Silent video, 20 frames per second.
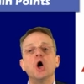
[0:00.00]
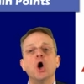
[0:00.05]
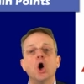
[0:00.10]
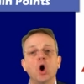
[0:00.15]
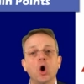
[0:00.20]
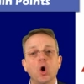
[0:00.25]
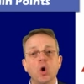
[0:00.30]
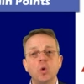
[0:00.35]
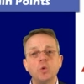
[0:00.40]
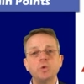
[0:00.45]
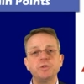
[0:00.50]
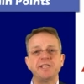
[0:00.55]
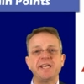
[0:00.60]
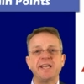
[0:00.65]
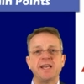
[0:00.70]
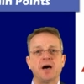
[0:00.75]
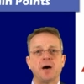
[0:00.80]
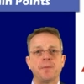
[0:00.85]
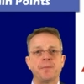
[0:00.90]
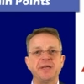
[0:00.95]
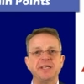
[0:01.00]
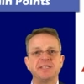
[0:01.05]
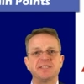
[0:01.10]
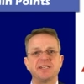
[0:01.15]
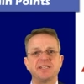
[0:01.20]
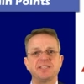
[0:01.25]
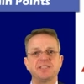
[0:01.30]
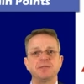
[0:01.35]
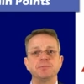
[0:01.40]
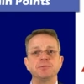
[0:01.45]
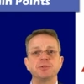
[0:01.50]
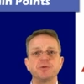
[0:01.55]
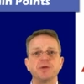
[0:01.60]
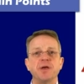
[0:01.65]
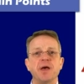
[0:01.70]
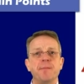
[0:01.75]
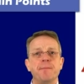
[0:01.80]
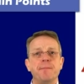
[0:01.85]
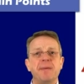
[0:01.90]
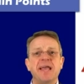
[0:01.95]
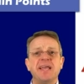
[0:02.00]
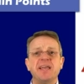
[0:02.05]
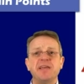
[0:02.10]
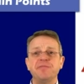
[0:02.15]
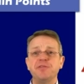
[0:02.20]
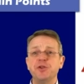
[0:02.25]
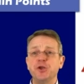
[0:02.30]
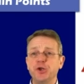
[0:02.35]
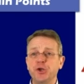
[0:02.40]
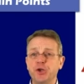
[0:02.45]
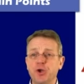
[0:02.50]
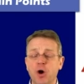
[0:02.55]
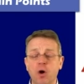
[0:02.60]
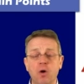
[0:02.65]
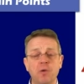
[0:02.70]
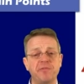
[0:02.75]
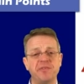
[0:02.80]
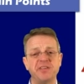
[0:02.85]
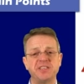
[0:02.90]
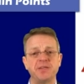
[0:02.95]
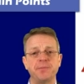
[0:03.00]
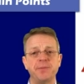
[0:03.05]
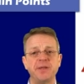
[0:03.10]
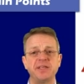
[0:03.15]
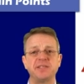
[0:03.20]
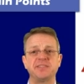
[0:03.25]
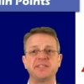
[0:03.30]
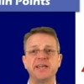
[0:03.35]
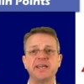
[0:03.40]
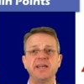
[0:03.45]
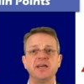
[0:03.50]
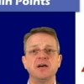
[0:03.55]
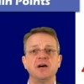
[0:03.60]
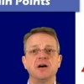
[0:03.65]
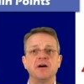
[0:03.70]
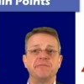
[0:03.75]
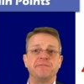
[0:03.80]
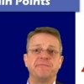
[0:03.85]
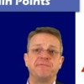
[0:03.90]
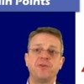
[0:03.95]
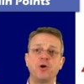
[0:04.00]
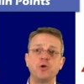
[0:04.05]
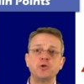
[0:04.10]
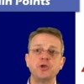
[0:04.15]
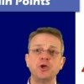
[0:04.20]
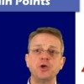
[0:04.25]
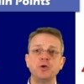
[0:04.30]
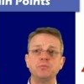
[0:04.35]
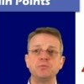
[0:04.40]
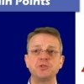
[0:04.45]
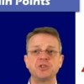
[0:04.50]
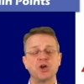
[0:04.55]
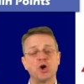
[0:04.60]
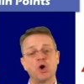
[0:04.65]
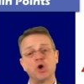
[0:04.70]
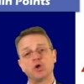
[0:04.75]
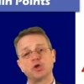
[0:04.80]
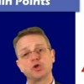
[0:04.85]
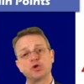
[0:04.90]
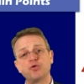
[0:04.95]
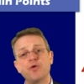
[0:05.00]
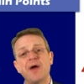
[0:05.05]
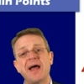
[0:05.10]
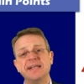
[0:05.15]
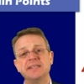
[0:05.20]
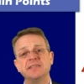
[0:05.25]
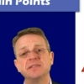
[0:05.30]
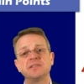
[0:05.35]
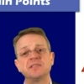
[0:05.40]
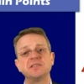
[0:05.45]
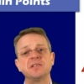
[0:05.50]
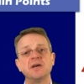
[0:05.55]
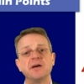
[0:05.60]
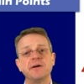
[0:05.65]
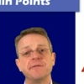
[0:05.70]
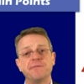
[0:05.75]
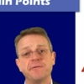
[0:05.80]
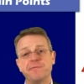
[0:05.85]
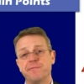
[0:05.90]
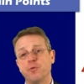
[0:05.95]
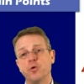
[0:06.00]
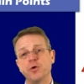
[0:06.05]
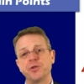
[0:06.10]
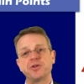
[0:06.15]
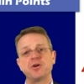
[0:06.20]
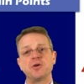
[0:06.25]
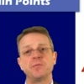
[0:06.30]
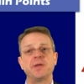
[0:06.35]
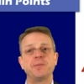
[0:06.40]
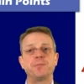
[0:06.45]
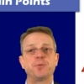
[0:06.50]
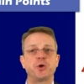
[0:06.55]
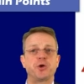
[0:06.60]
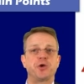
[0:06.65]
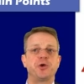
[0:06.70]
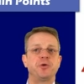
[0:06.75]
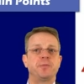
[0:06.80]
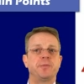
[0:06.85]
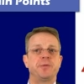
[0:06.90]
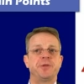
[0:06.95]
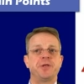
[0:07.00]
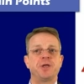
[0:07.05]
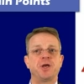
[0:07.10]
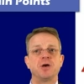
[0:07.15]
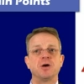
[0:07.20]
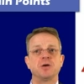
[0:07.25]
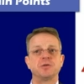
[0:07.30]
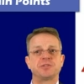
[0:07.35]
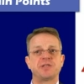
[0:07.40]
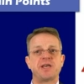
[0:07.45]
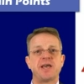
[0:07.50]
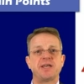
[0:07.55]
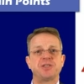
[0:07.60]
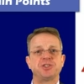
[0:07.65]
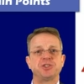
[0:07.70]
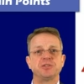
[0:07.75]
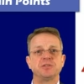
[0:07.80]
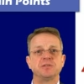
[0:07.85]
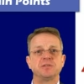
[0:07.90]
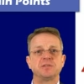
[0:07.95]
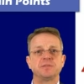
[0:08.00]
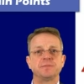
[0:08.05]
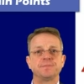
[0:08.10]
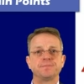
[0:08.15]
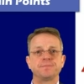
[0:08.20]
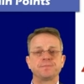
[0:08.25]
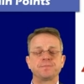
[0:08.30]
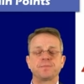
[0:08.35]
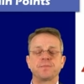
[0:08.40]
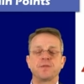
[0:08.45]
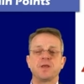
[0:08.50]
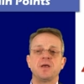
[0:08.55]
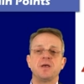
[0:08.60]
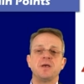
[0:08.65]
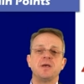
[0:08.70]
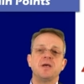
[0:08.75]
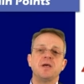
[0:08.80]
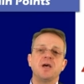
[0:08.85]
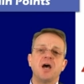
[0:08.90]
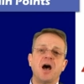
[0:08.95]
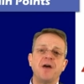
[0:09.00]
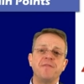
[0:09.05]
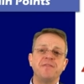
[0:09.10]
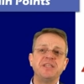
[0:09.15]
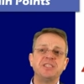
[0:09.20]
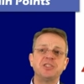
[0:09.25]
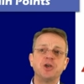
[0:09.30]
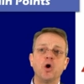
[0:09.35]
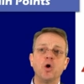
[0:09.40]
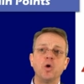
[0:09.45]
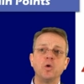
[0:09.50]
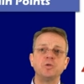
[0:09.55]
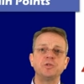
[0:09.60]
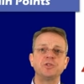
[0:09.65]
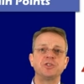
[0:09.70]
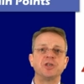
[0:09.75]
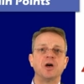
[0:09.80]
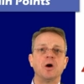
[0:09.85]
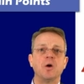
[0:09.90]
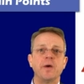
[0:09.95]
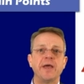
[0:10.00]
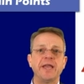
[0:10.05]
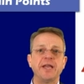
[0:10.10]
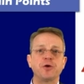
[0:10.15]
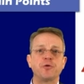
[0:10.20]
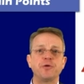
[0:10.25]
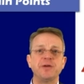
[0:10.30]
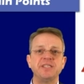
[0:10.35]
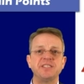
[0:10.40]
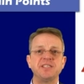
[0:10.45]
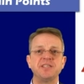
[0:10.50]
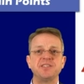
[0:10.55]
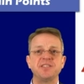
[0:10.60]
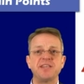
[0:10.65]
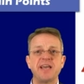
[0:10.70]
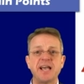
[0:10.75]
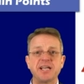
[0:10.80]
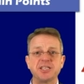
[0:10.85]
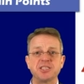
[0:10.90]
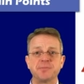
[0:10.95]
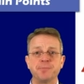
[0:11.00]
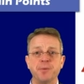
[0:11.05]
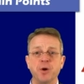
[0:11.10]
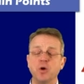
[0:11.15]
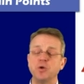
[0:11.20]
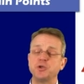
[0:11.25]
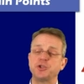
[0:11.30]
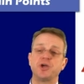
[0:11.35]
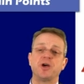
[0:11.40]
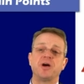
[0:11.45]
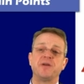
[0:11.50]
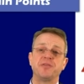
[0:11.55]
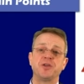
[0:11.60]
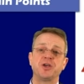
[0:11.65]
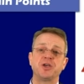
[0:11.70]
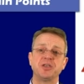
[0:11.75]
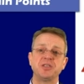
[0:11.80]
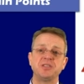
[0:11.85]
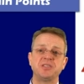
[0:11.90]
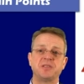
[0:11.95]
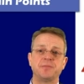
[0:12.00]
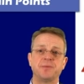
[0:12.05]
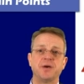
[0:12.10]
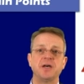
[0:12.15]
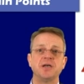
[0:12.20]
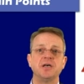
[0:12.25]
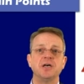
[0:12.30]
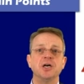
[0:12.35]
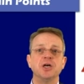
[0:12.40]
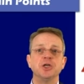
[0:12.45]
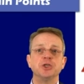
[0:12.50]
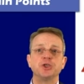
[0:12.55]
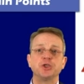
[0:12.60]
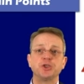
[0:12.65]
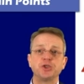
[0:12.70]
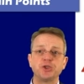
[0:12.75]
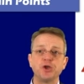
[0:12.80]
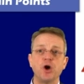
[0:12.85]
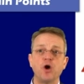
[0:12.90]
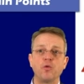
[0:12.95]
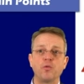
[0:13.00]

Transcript: Old ERP systems may give no visibility of volumes or trends for forthcoming procurement negotiations. And this also increases the exposure of the customer to stock